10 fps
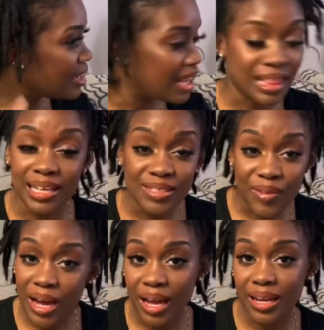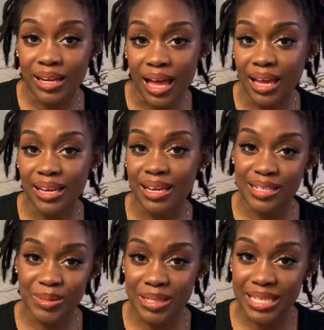and that's fine. Like, it is
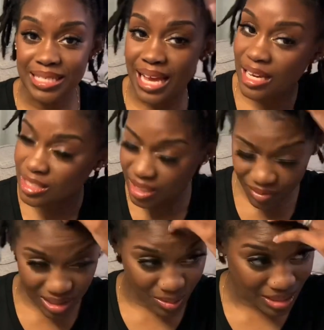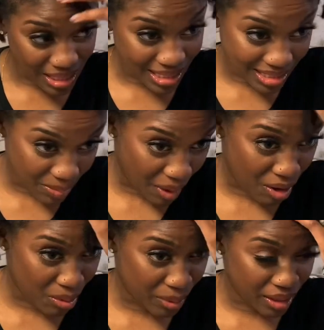what it is. Actually, retwist day is
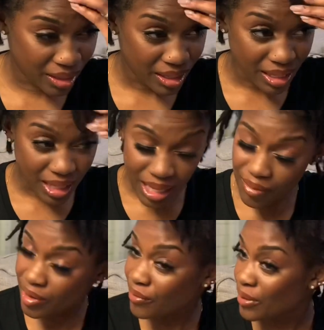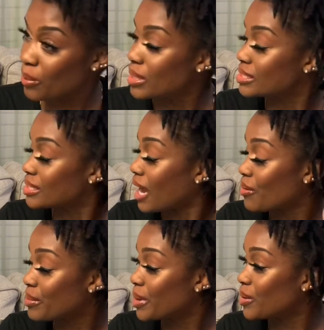tomorrow, but even if it wasn't, I would be